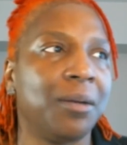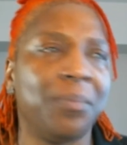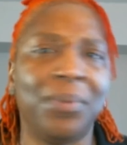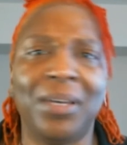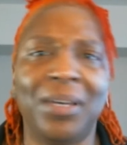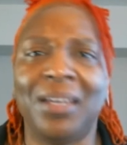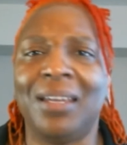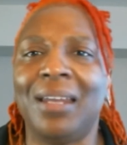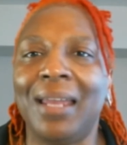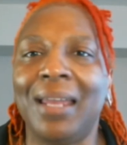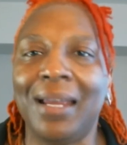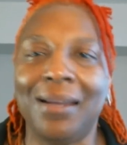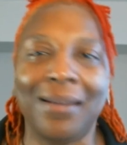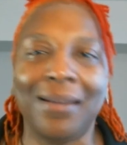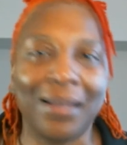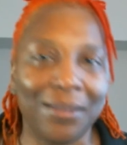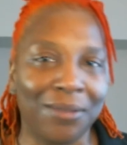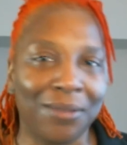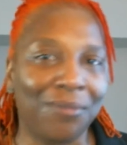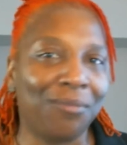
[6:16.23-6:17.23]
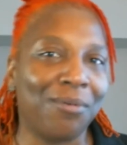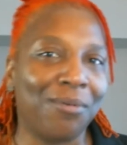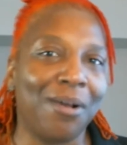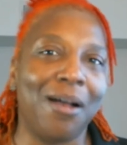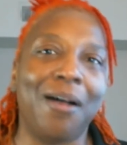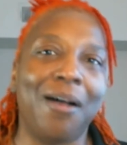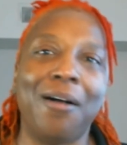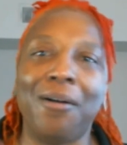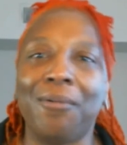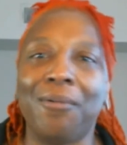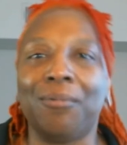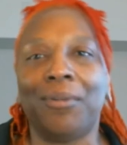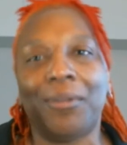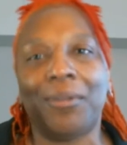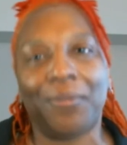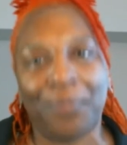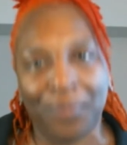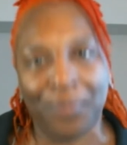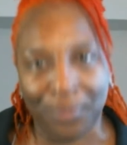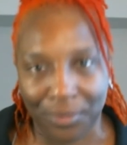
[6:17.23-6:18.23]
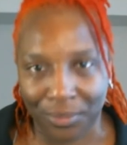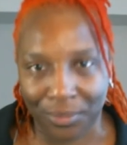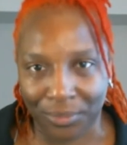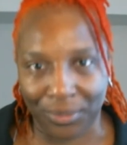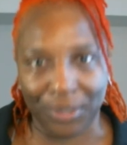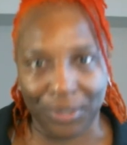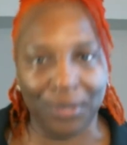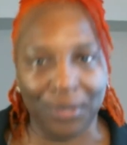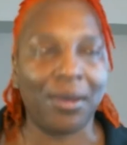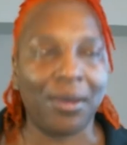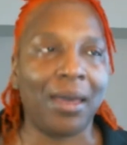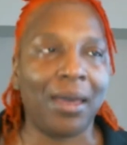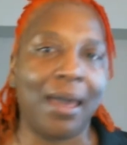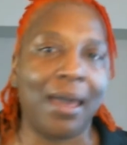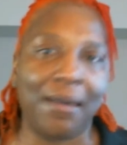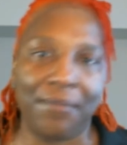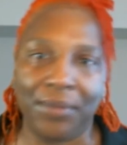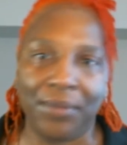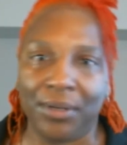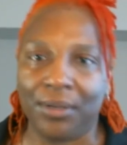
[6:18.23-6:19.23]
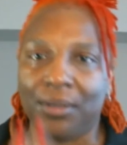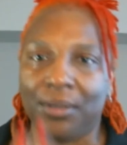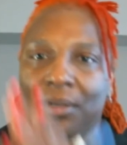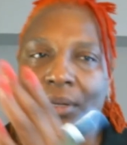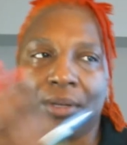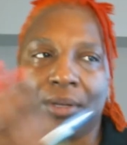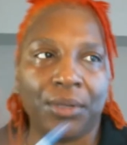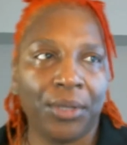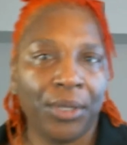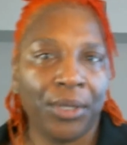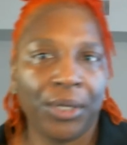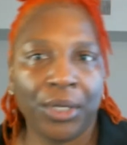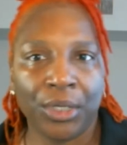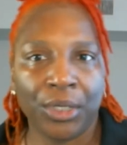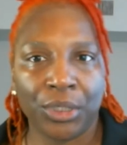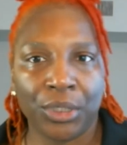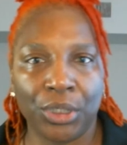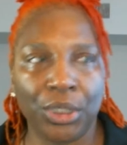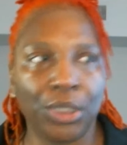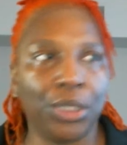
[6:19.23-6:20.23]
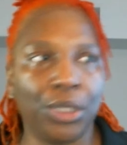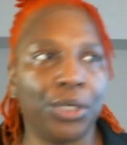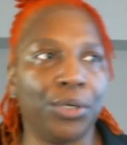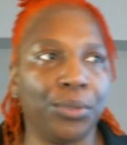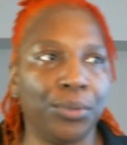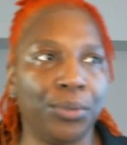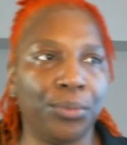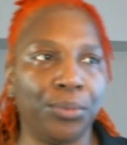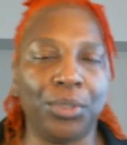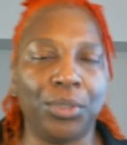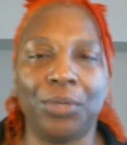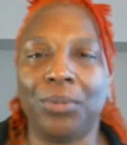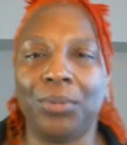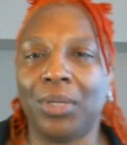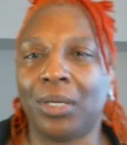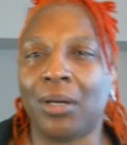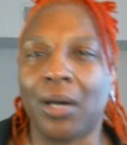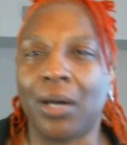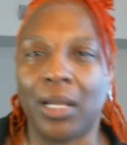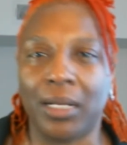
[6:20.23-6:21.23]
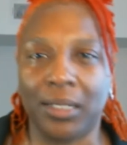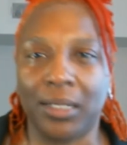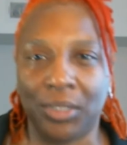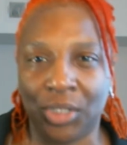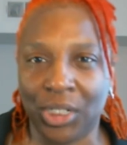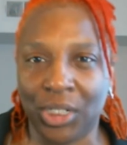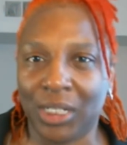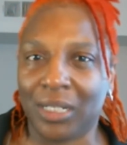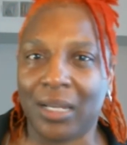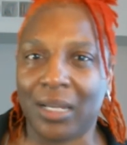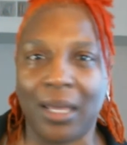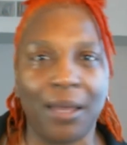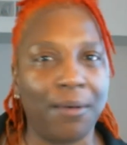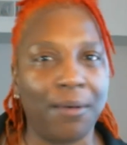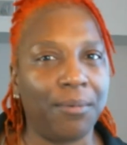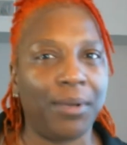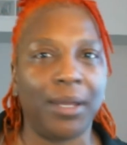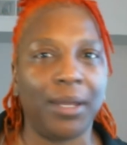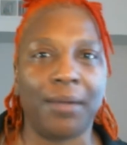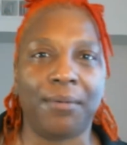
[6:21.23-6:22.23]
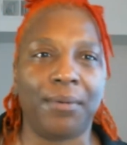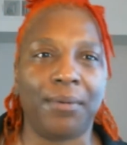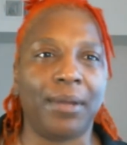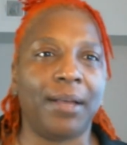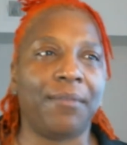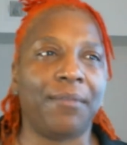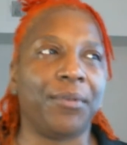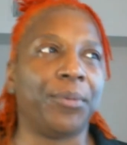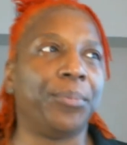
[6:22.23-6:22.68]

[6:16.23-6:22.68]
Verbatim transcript: But it ain't nothing wrong with, you know, having the, you know, what do we call it, the cheat day or whatever, whatever.